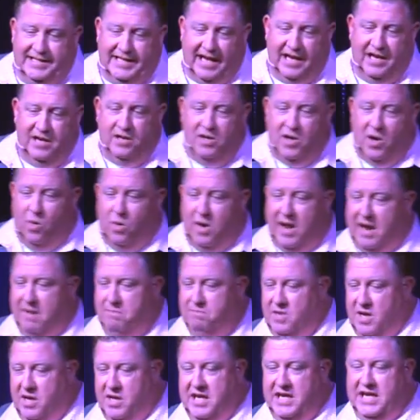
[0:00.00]
say, "You know what,
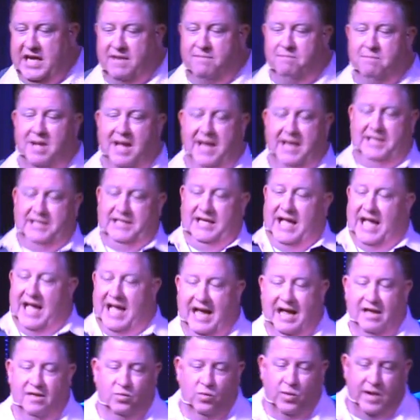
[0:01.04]
I'm going to give my
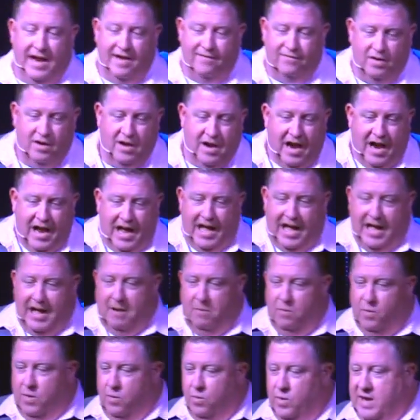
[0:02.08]
tithe whenever
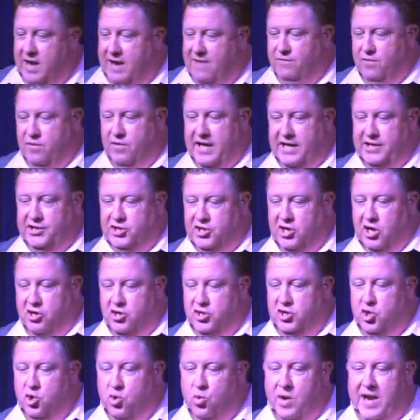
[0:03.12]
they
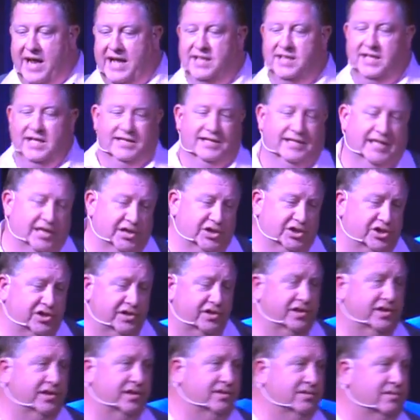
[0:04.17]
start doing what I think they
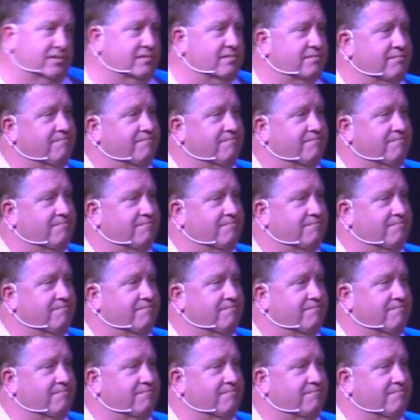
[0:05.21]
should do"?